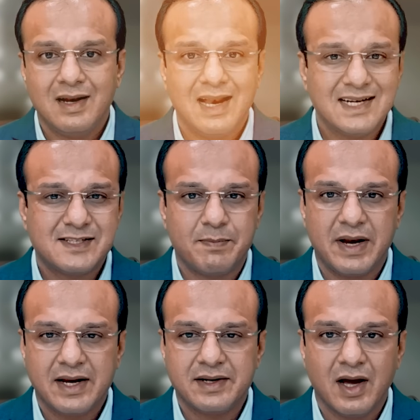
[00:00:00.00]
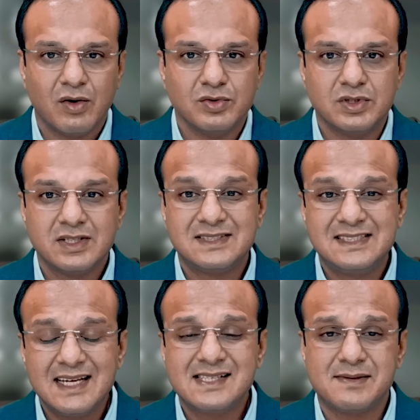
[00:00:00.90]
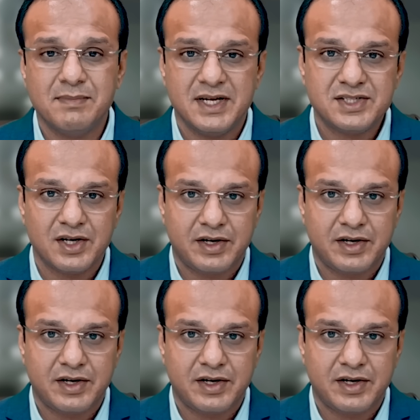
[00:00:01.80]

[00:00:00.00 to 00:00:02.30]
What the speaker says: Let's break down the 6 major